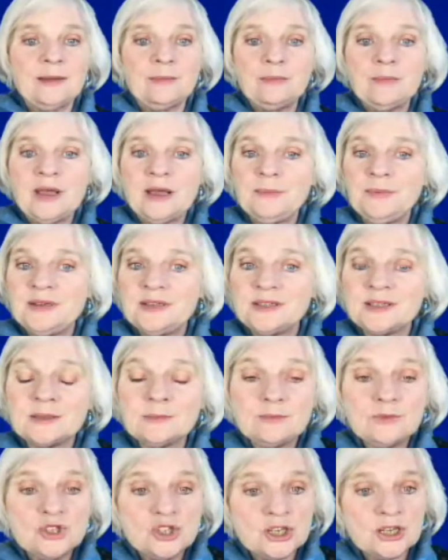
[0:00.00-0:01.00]
and maybe
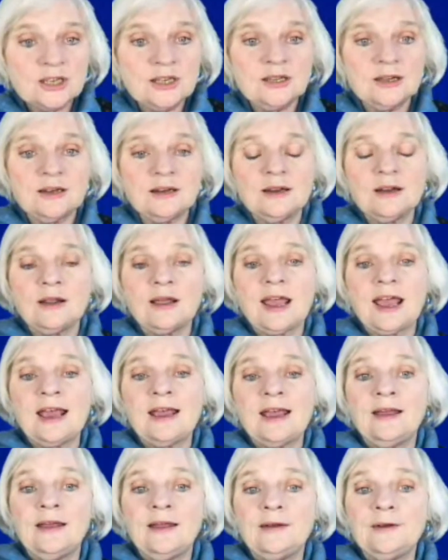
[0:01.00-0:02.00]
some chicken,
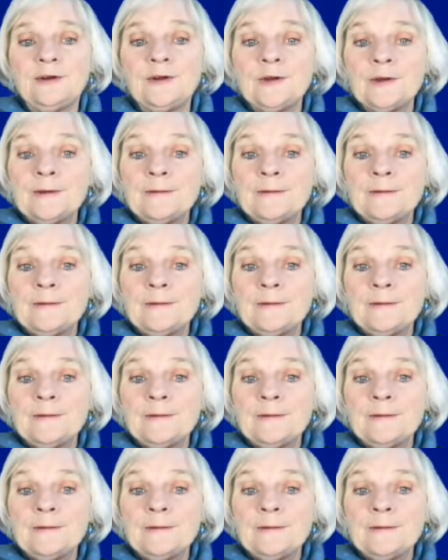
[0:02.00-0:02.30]
and